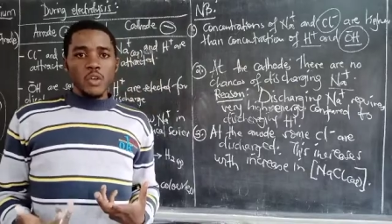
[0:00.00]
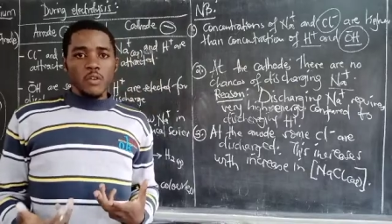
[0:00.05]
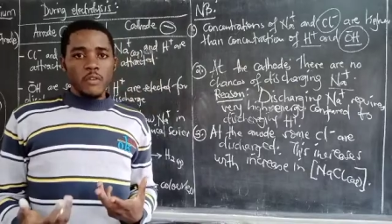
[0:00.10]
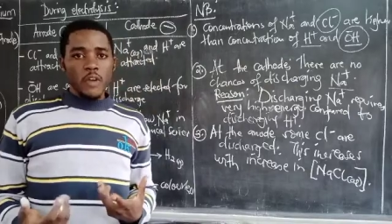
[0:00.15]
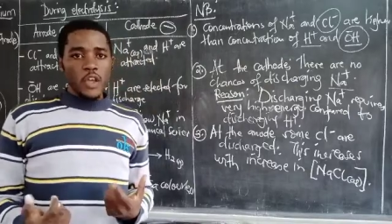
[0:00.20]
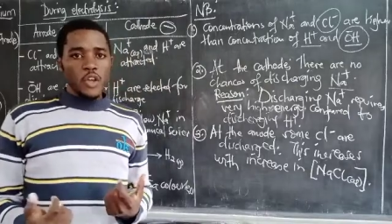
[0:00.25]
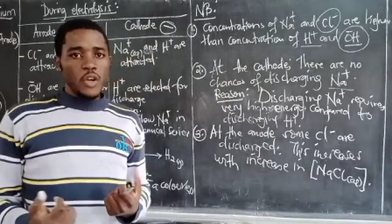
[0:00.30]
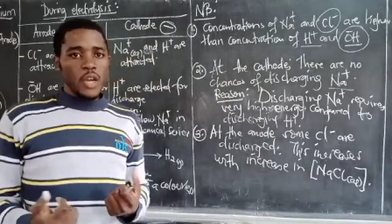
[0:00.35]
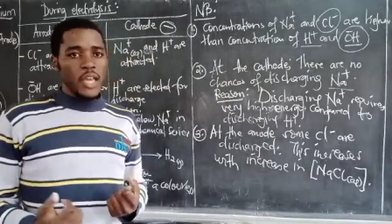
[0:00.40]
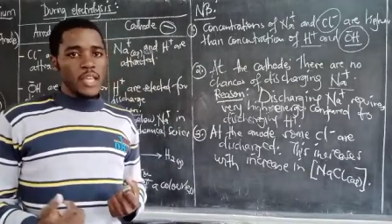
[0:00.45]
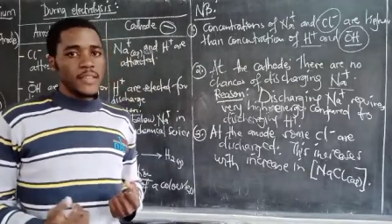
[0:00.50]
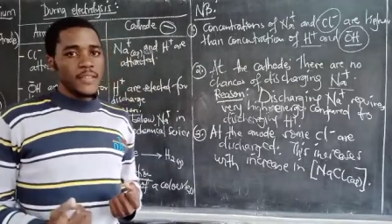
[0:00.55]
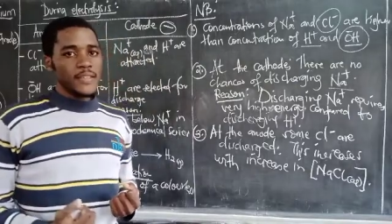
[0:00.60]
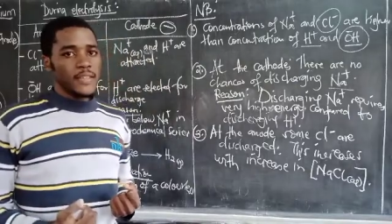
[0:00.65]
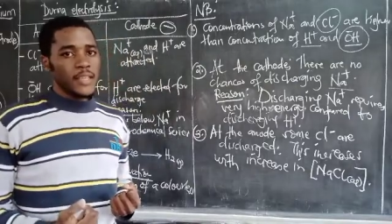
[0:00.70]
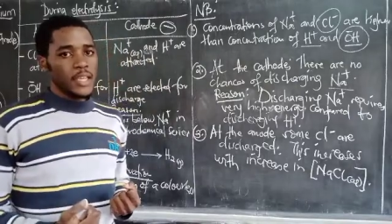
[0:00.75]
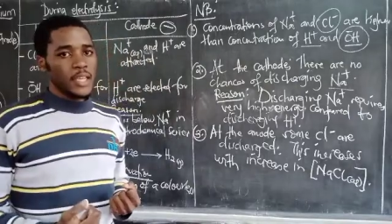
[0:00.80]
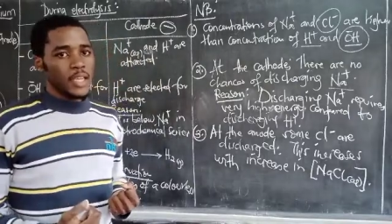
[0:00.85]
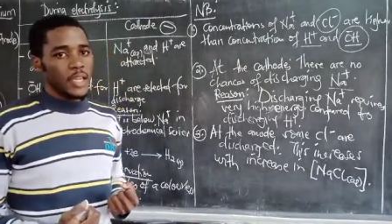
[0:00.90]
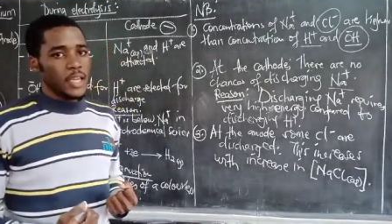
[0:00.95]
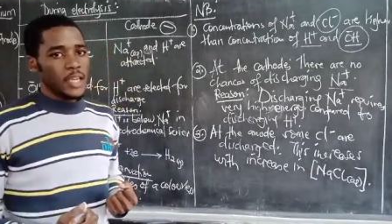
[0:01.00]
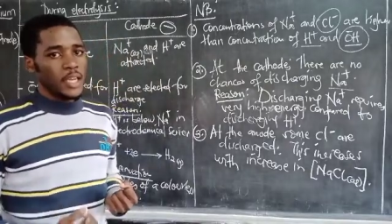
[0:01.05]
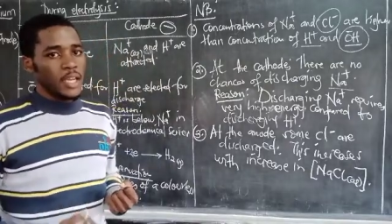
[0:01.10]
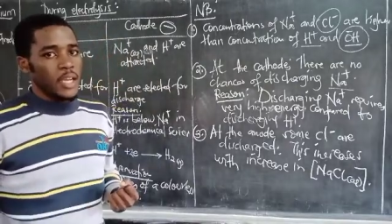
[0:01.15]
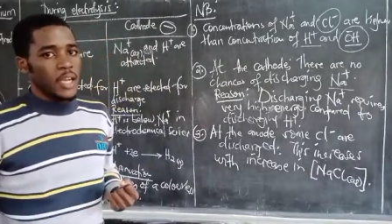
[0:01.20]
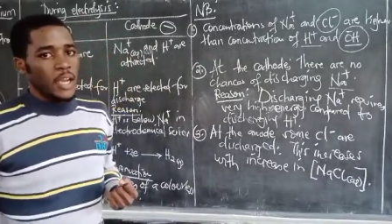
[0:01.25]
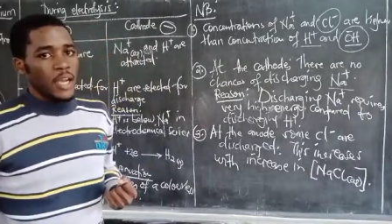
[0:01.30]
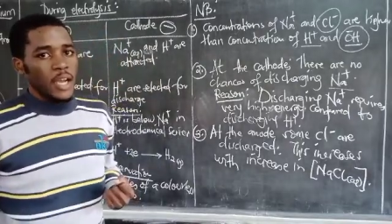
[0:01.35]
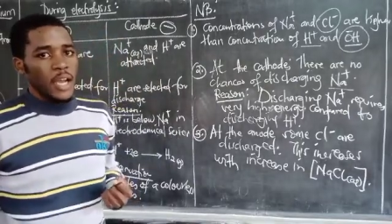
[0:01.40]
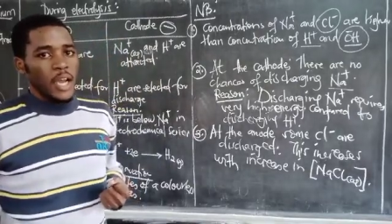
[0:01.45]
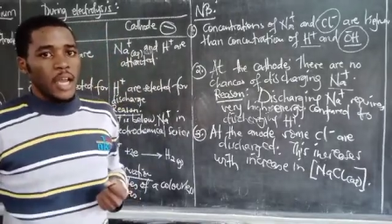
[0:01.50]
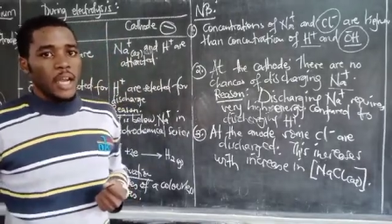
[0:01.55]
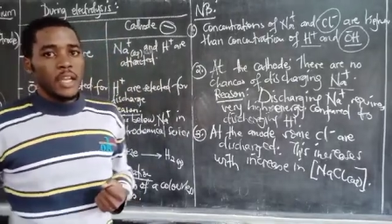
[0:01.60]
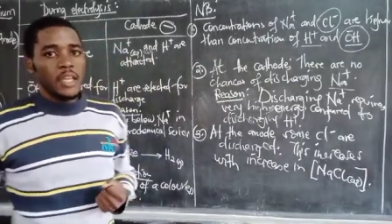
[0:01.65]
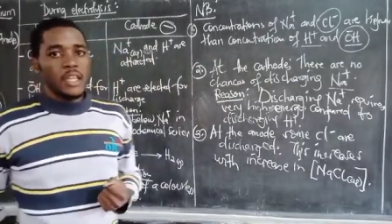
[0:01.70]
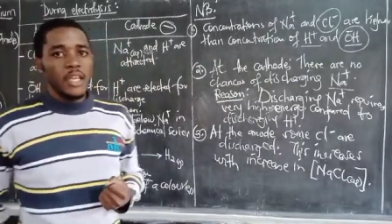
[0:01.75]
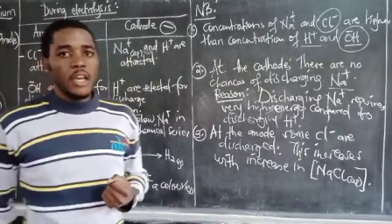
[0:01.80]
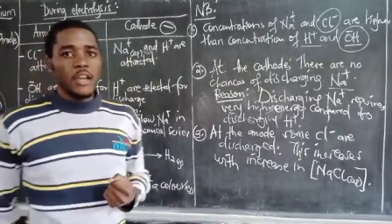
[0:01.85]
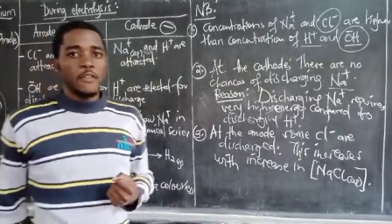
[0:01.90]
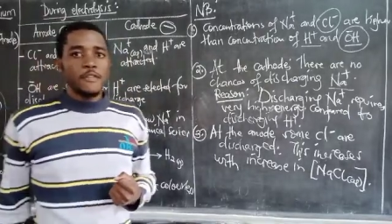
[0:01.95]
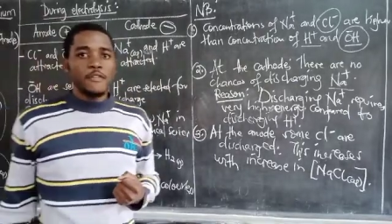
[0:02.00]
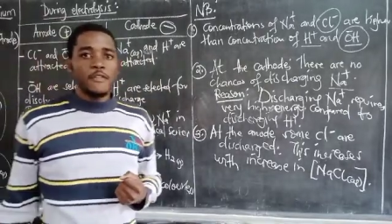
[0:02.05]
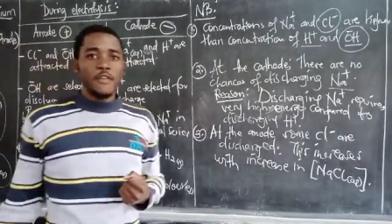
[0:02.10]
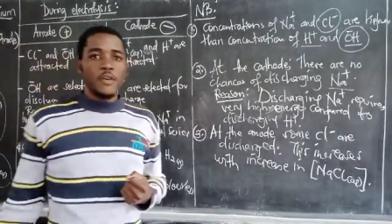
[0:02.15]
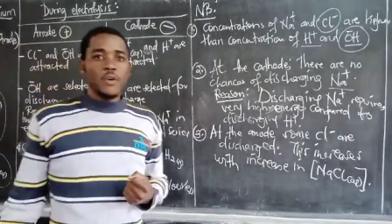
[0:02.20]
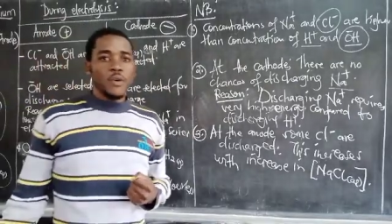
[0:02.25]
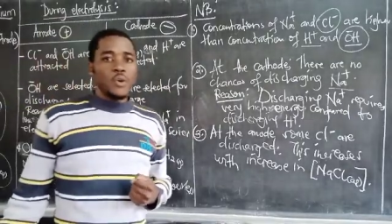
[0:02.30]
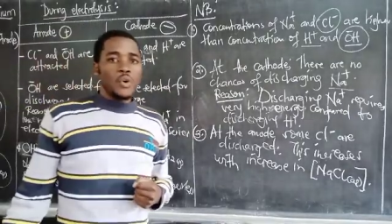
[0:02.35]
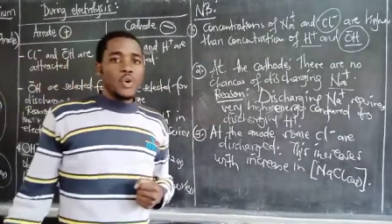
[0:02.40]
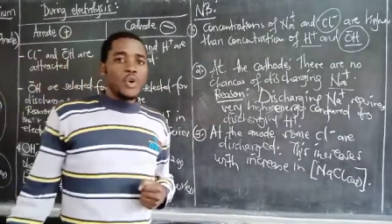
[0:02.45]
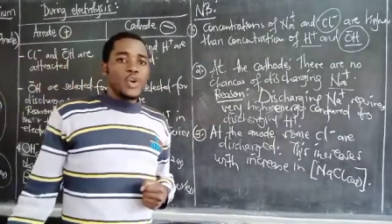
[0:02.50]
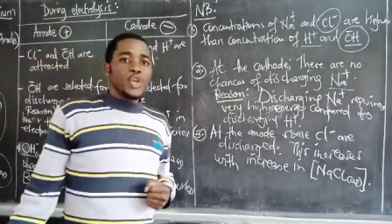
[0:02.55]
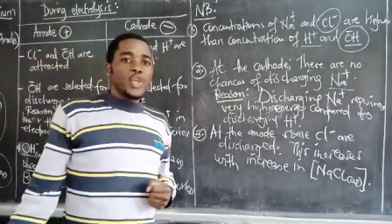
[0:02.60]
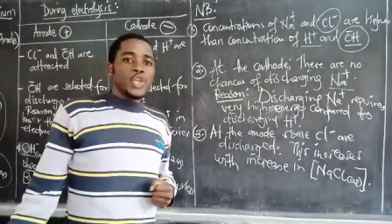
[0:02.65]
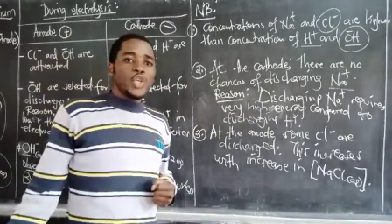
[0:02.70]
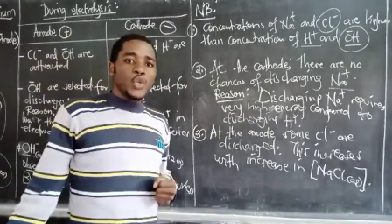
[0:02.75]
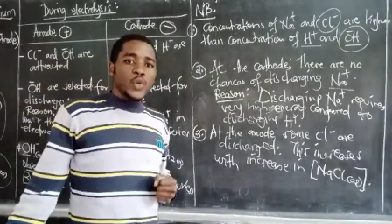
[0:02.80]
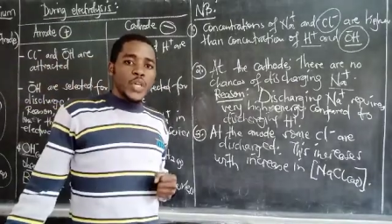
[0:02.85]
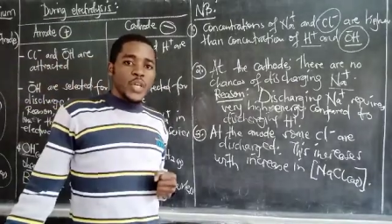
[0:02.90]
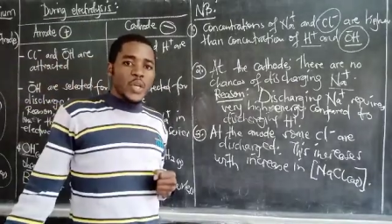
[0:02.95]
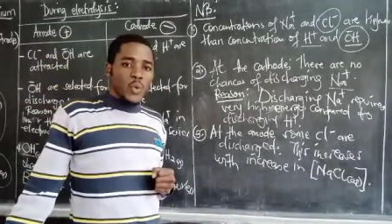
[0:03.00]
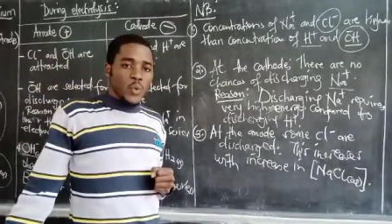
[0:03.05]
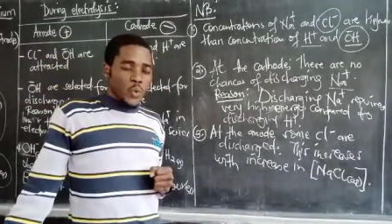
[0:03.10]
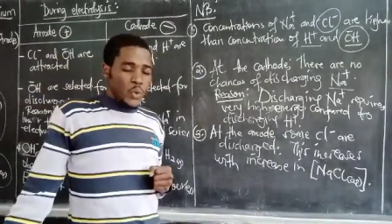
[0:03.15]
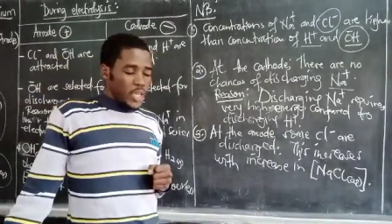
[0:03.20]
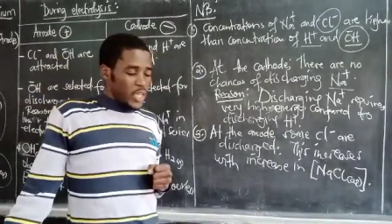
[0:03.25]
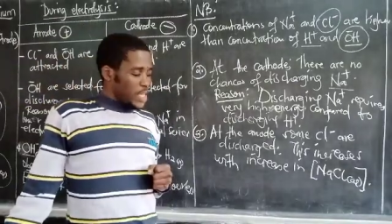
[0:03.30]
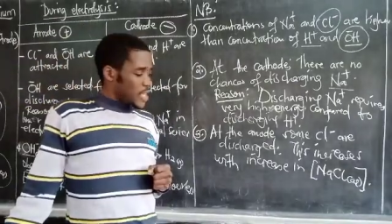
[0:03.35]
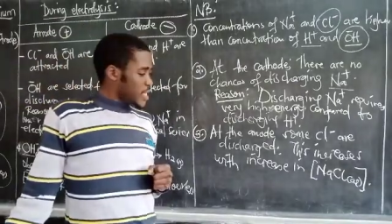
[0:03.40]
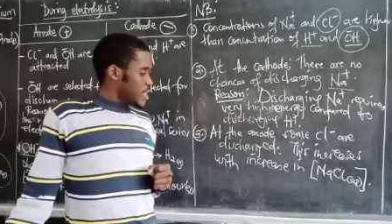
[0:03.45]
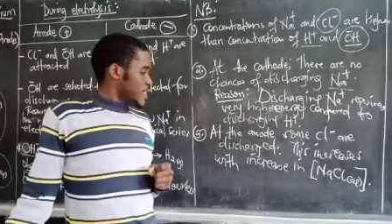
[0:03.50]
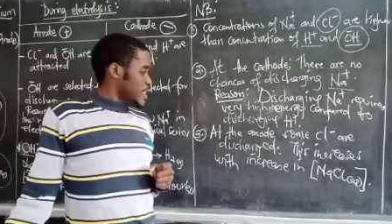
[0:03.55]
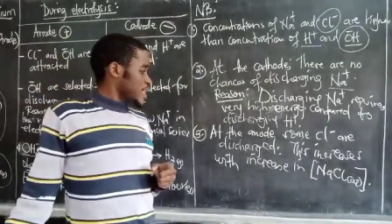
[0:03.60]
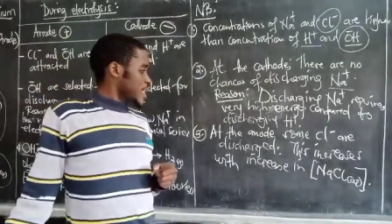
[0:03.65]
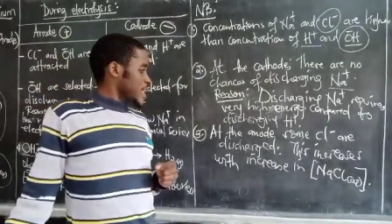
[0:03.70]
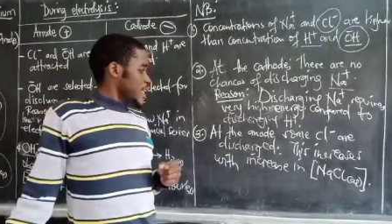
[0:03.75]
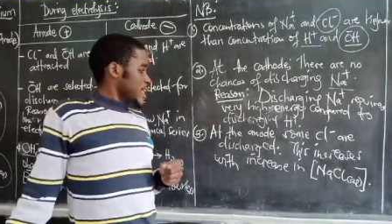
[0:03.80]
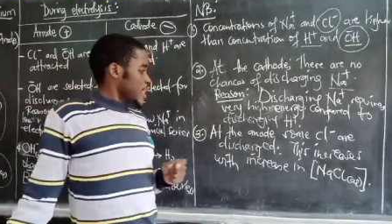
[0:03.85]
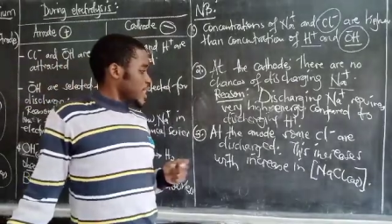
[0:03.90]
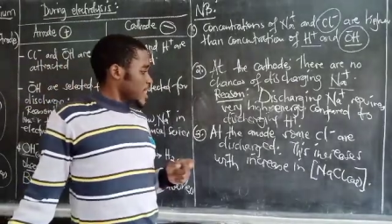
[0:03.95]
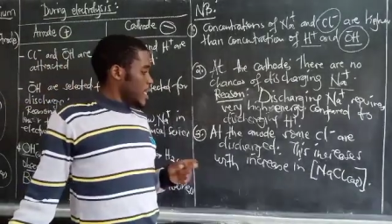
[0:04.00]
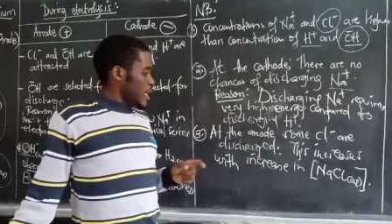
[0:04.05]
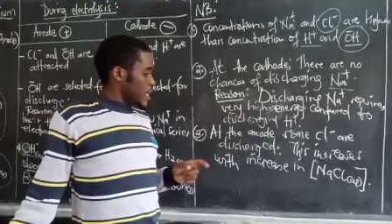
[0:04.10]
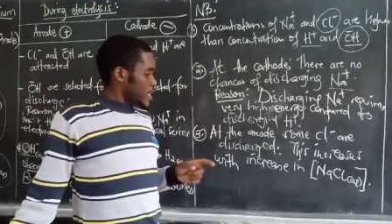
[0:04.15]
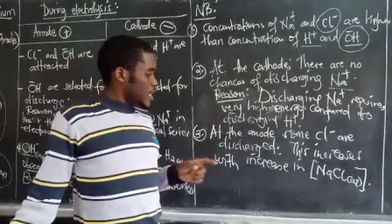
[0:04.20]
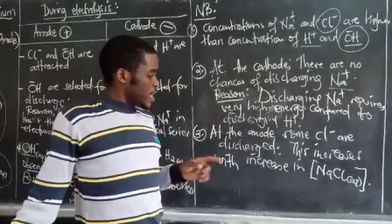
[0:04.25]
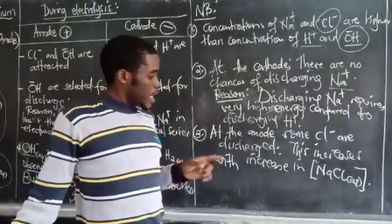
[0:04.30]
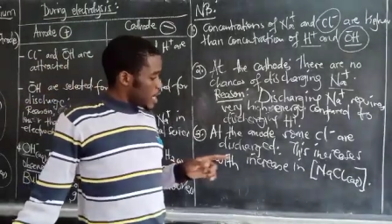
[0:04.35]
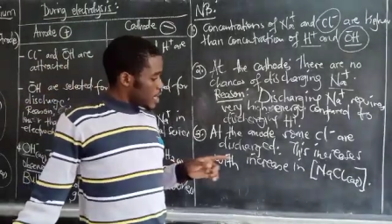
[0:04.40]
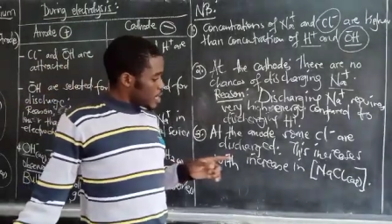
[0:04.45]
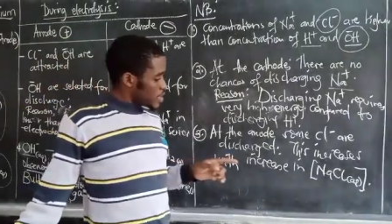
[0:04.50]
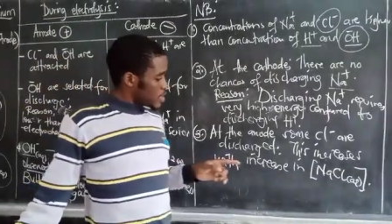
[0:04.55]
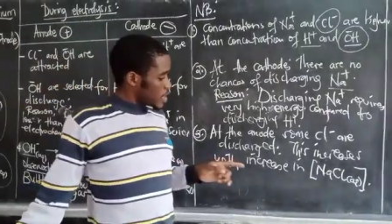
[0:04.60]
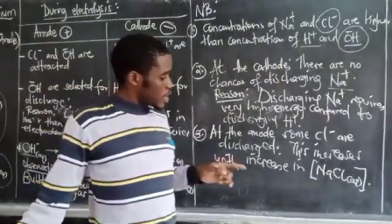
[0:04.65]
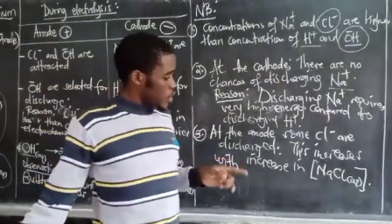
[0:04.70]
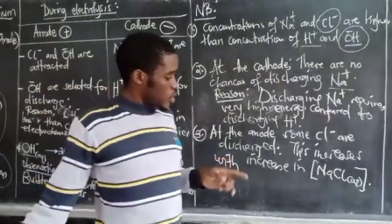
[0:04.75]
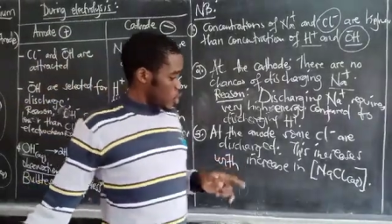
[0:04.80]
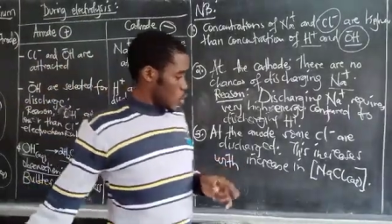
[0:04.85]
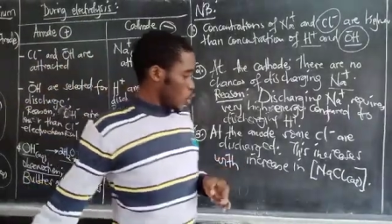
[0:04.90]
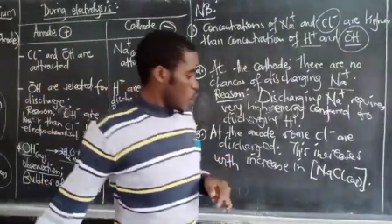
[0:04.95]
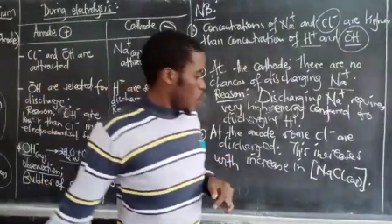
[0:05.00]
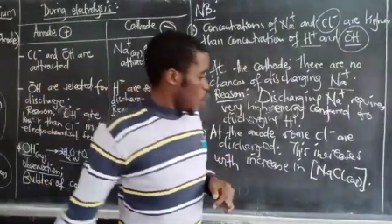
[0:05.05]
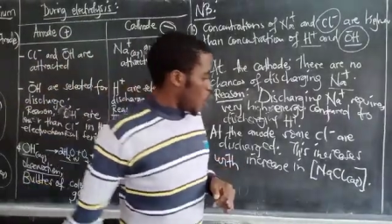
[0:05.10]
of ionizing, and therefore you increase the chances